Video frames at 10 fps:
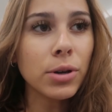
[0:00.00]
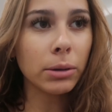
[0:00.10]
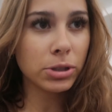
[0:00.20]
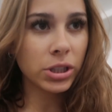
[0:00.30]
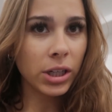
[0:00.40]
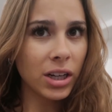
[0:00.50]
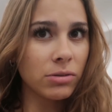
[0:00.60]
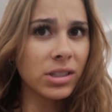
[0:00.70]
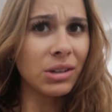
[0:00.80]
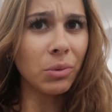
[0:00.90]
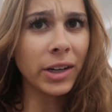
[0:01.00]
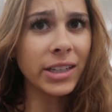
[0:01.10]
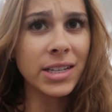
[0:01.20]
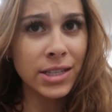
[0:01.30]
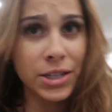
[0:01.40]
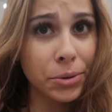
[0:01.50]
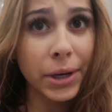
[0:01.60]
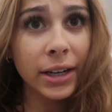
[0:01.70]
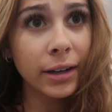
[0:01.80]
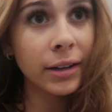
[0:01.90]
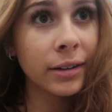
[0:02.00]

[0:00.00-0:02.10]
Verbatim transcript: So I'm just gonna go see what he's doing.